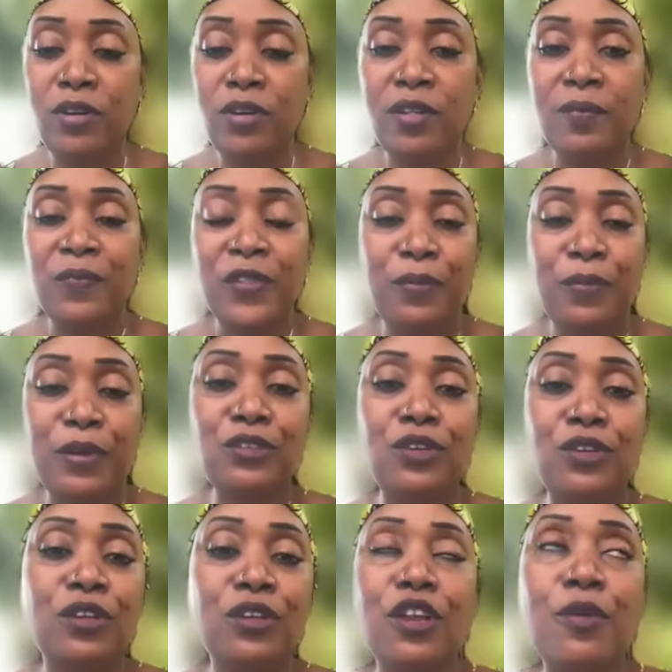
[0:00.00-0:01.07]
there are not people
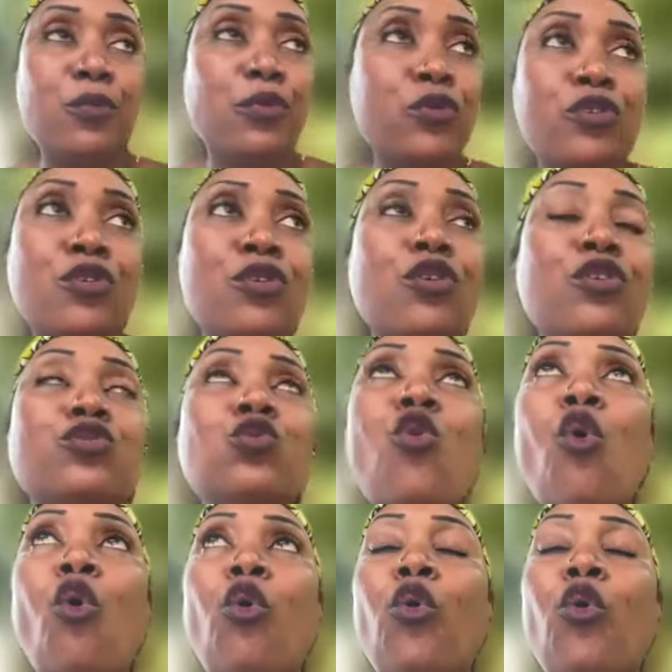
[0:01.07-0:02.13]
that have more
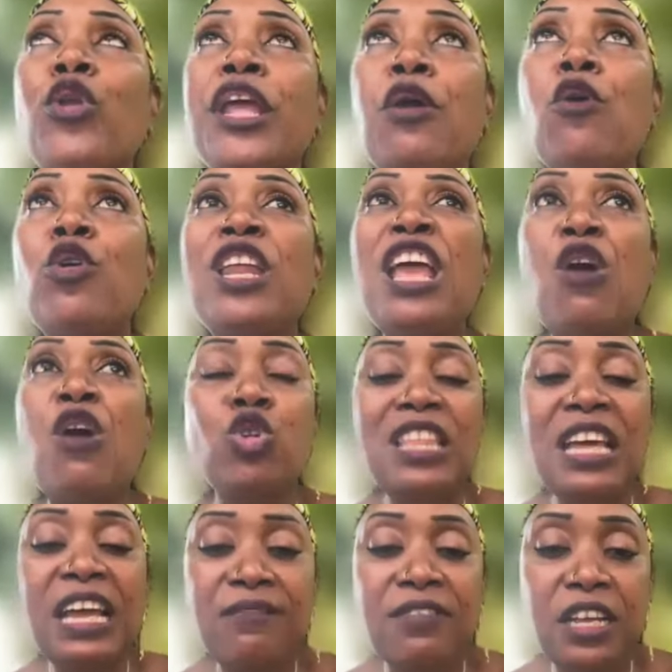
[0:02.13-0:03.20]
knowledge than the
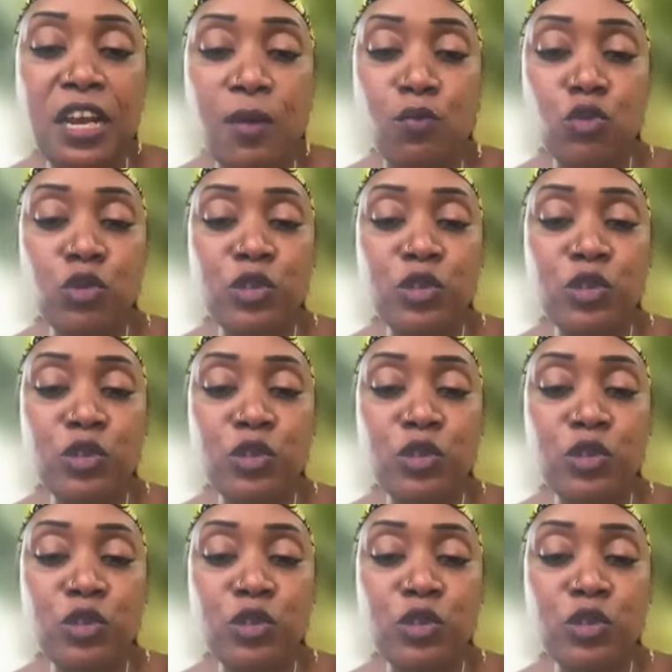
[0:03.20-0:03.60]
pals,